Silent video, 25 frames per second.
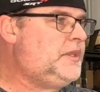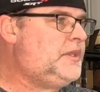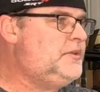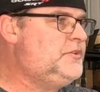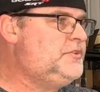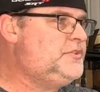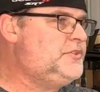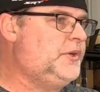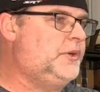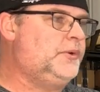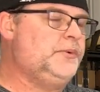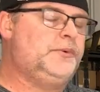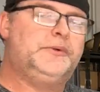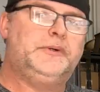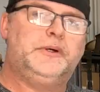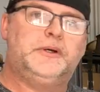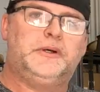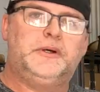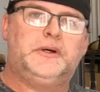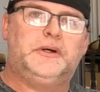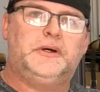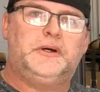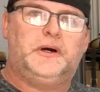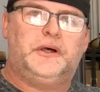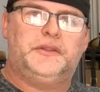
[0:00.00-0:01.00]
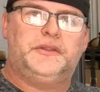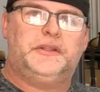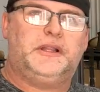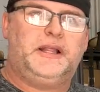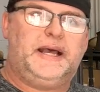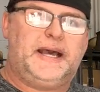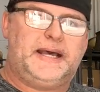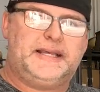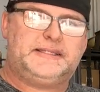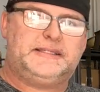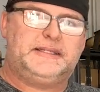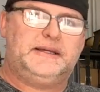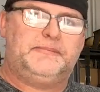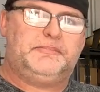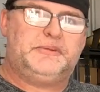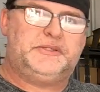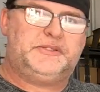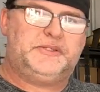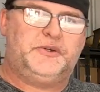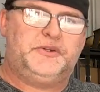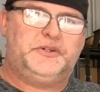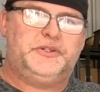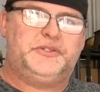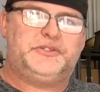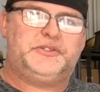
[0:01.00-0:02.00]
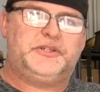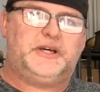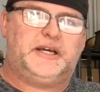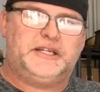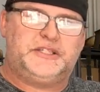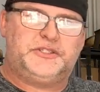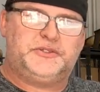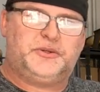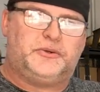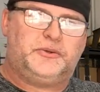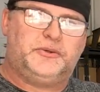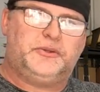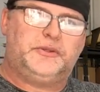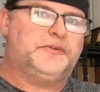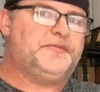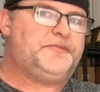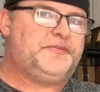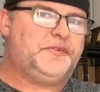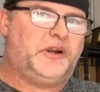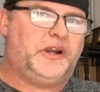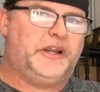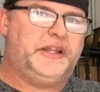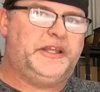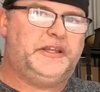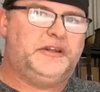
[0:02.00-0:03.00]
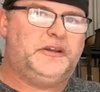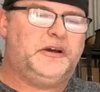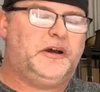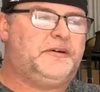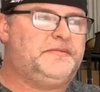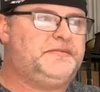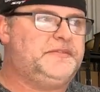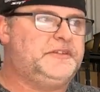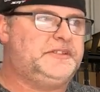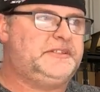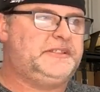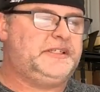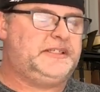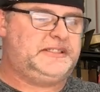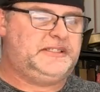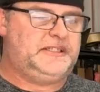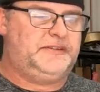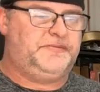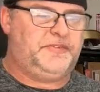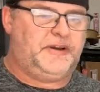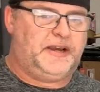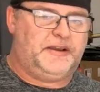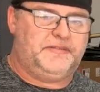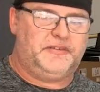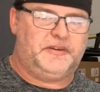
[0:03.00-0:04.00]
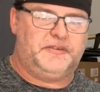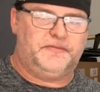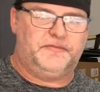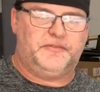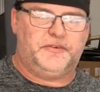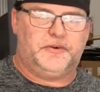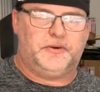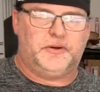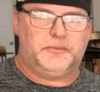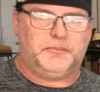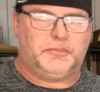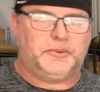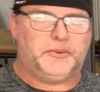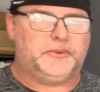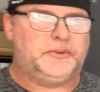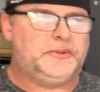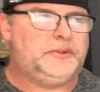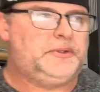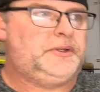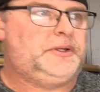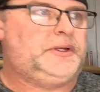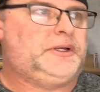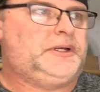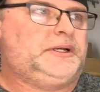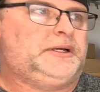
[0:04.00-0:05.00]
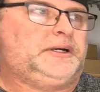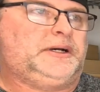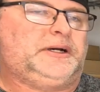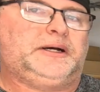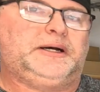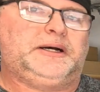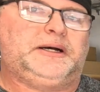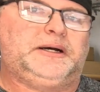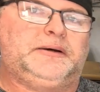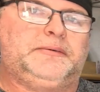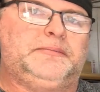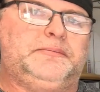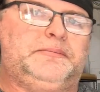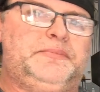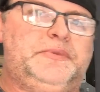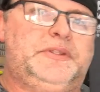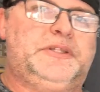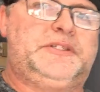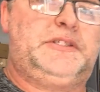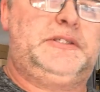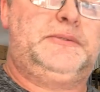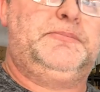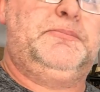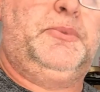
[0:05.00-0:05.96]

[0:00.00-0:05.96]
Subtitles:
So on the last episode you saw I tore the front end off the 65 convertible. This